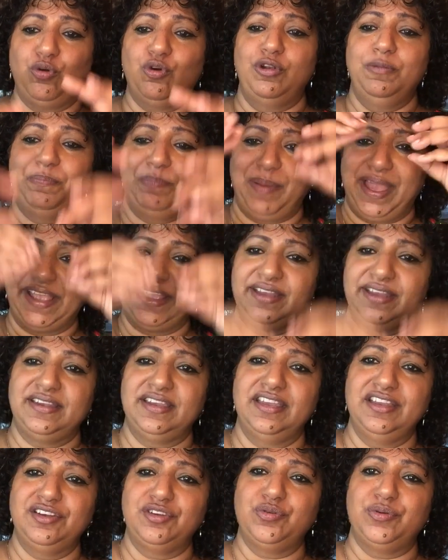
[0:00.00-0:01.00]
whole
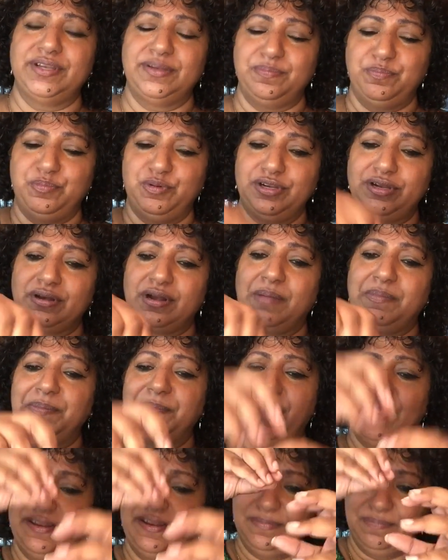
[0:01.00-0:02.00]
packet into it. Put a rubber
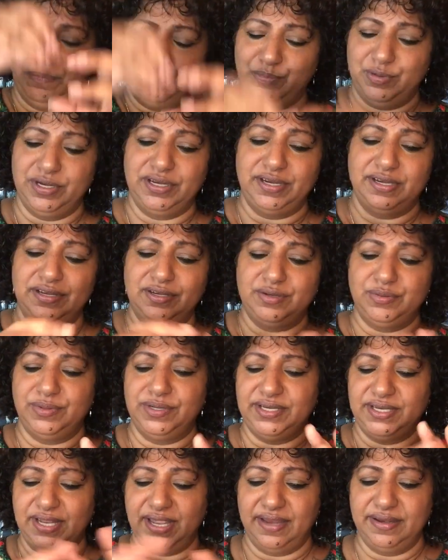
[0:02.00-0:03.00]
band, put it into
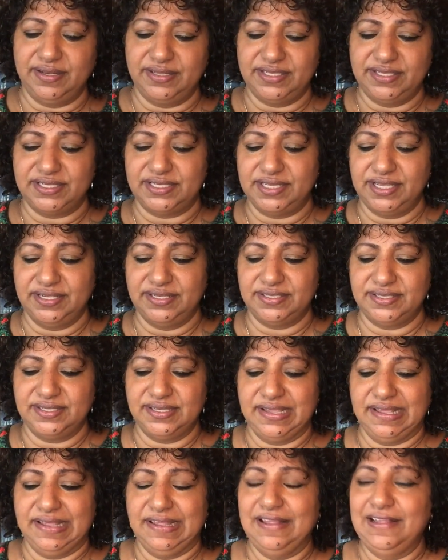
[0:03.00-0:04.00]
it and it stays.